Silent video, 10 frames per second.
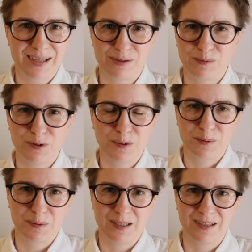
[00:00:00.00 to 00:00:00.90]
It's
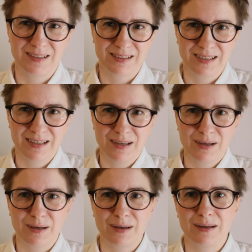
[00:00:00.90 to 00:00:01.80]
probably not
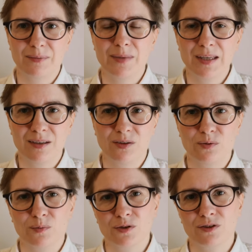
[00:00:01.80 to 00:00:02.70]
making
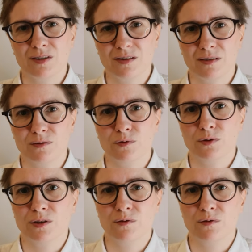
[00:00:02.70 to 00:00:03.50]
you more successful